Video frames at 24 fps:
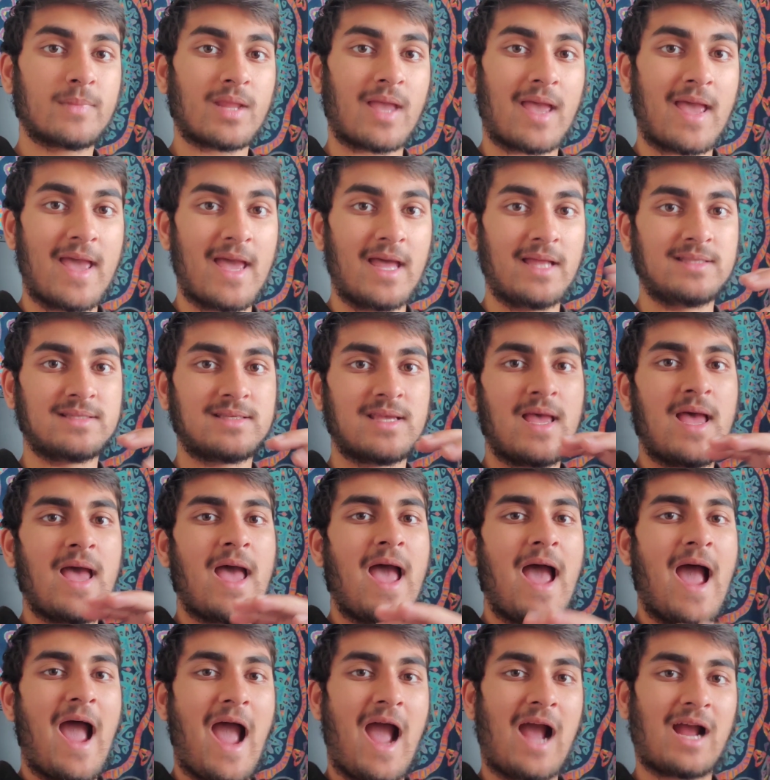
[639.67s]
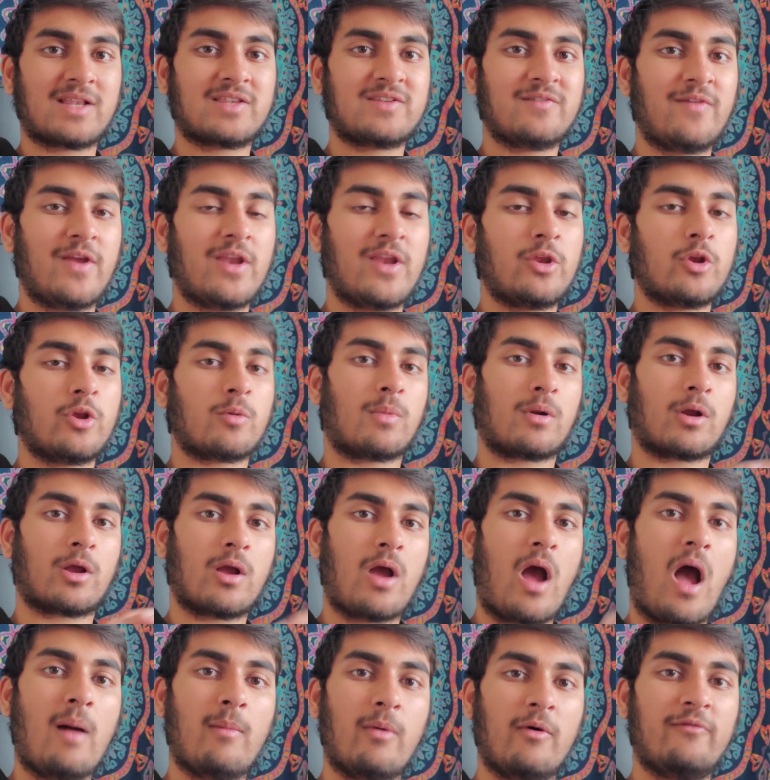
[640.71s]
And activating your
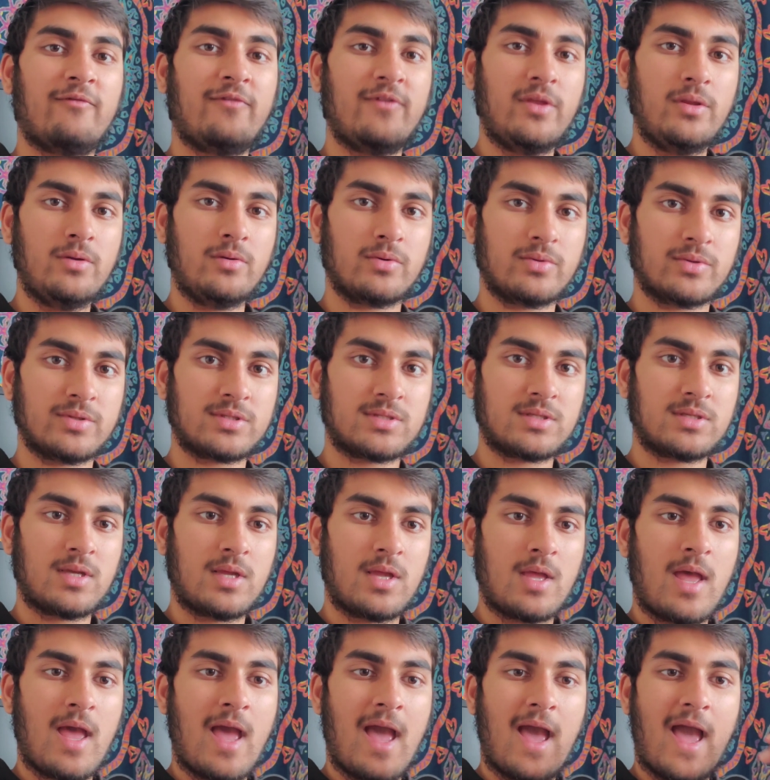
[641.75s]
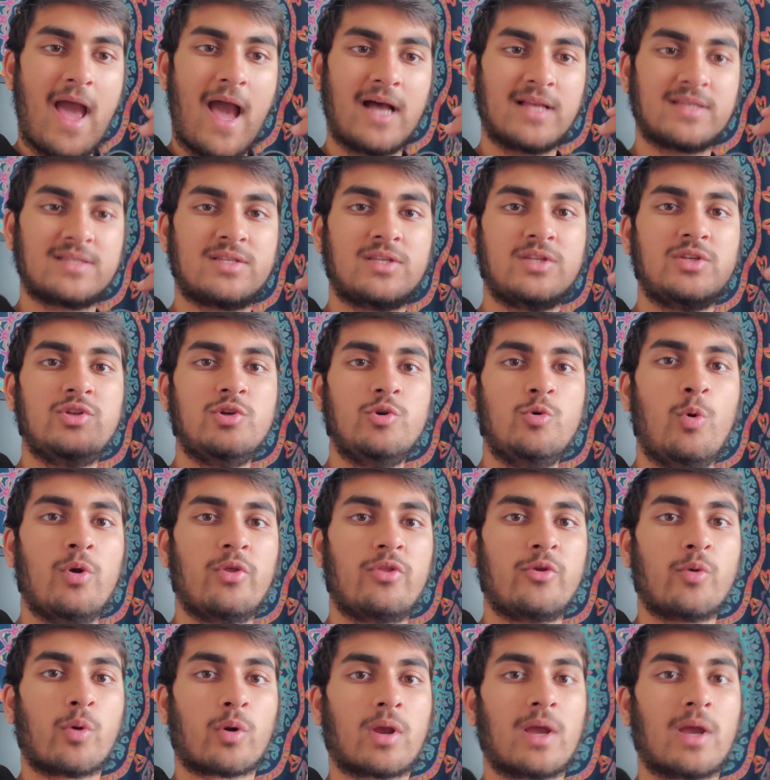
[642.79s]
Merkaba field has to do
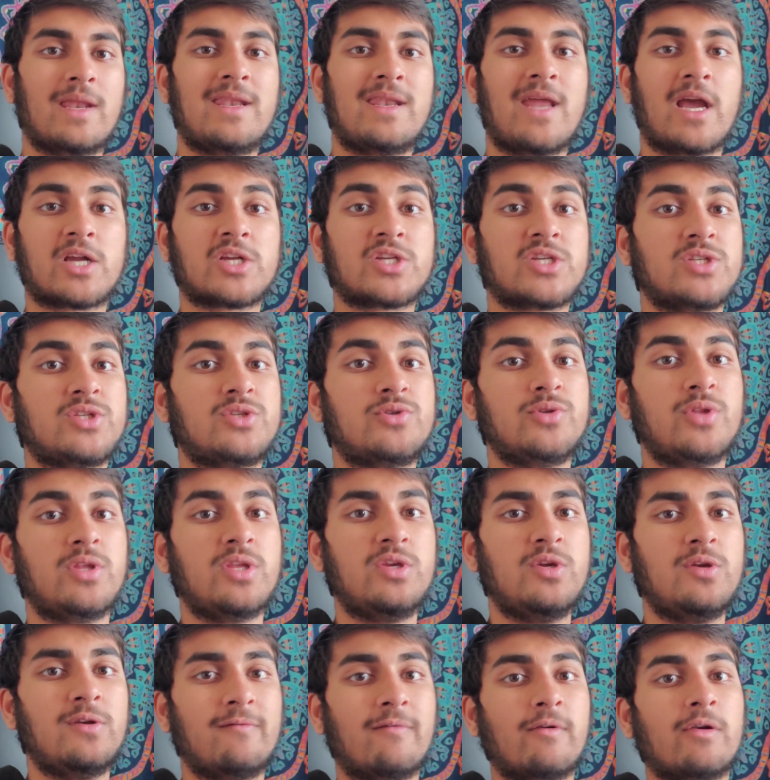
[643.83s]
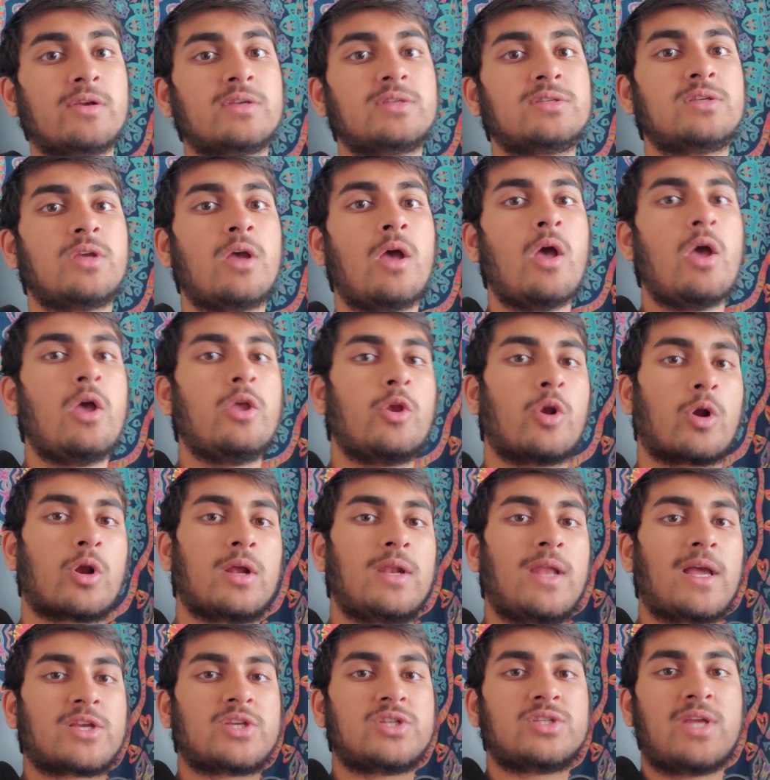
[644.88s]
with your connection to the universe, your
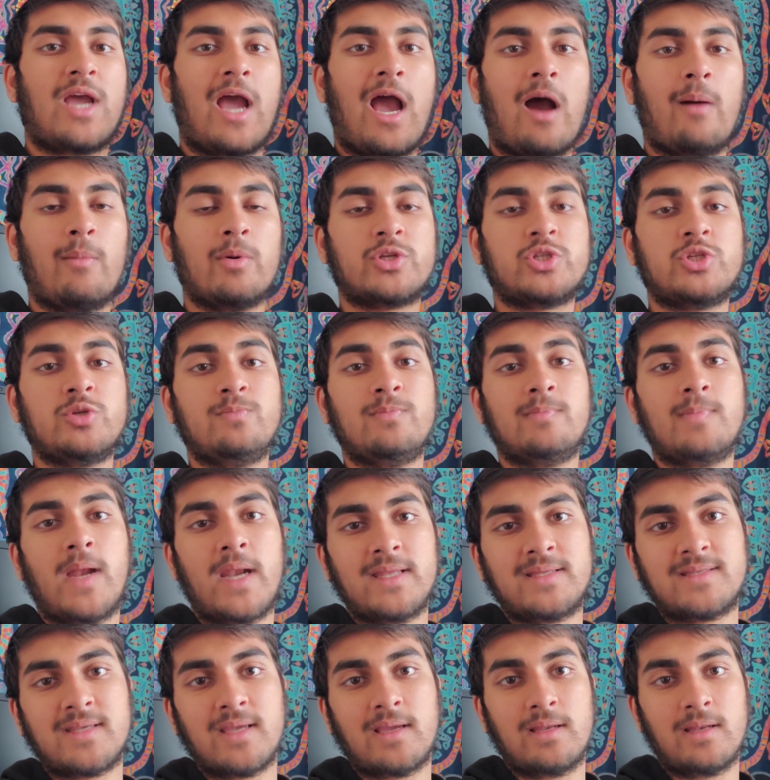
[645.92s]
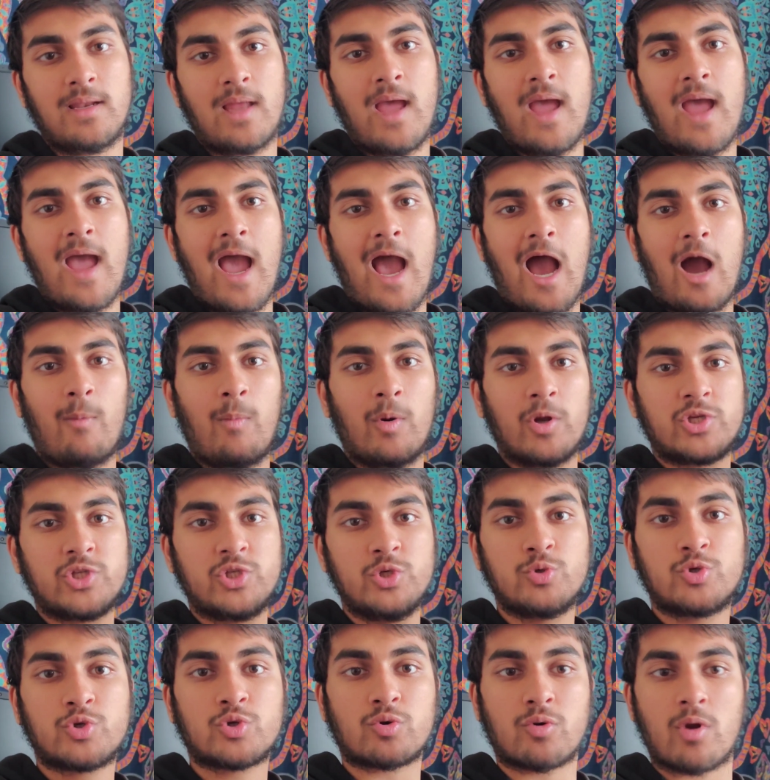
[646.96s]
connection to how much you meditate, how much
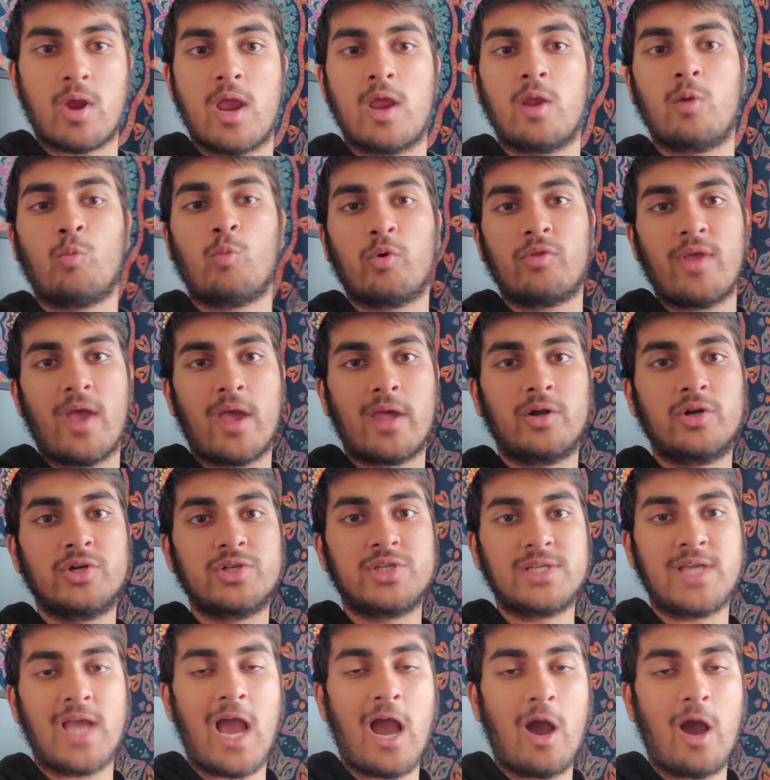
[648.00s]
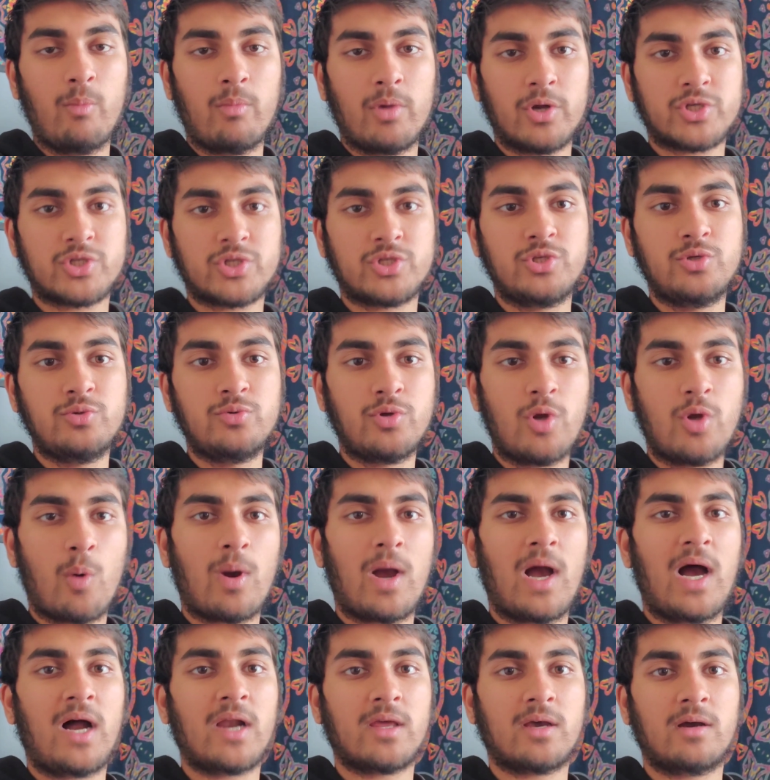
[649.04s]
you train with energy, how much you know
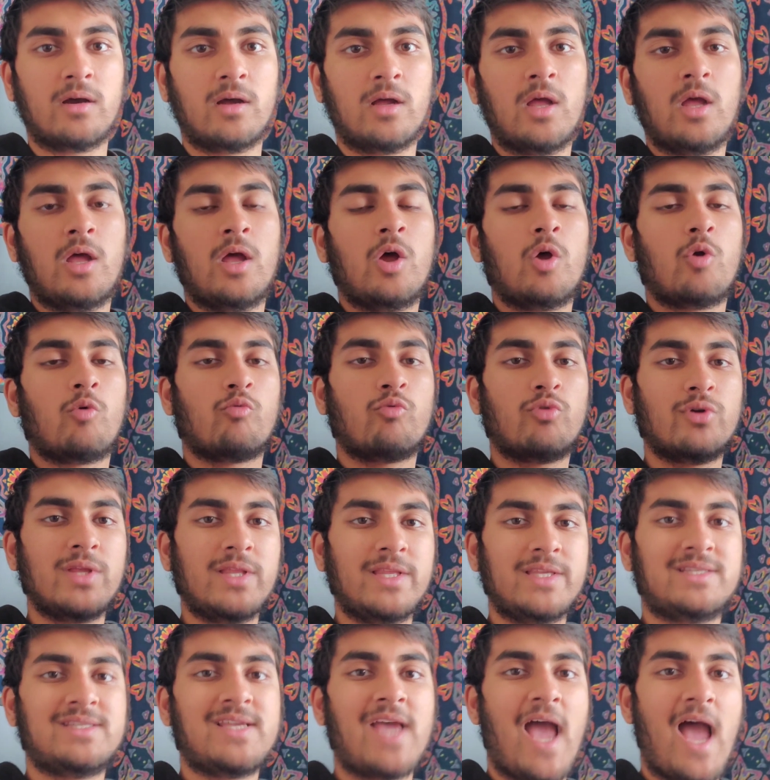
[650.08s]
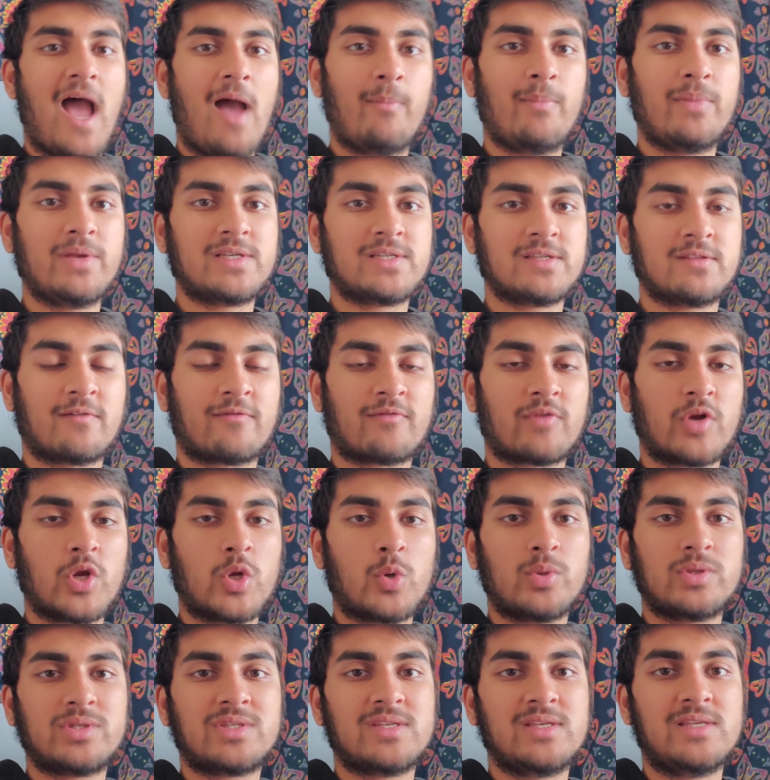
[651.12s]
how to really tap into the
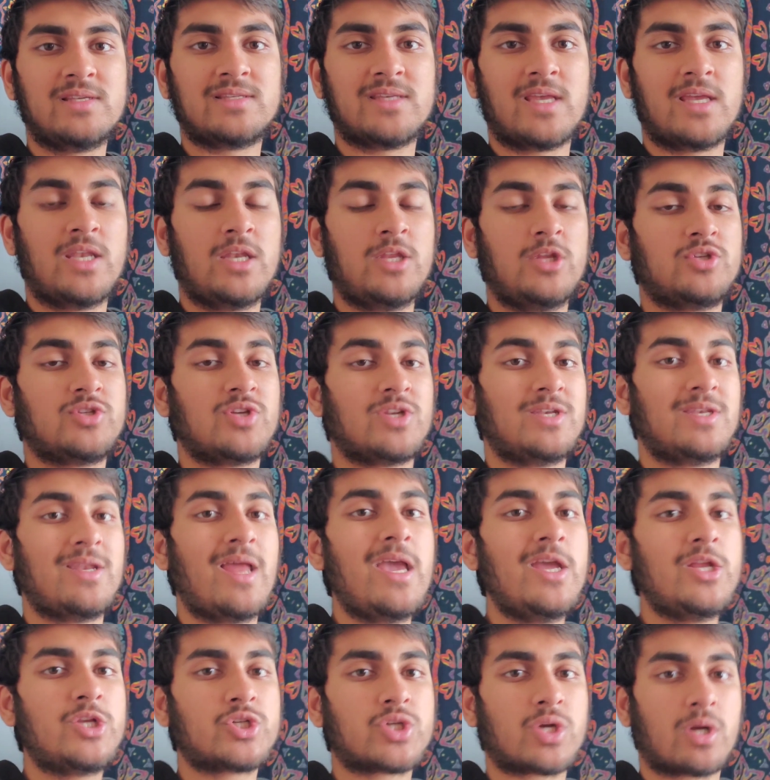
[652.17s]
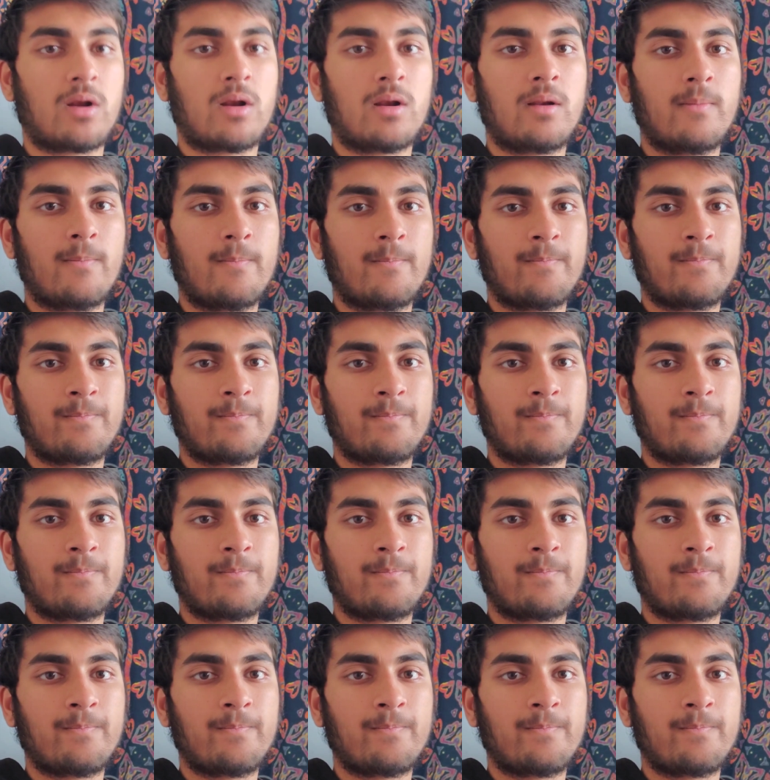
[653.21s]
frequencies and into nature,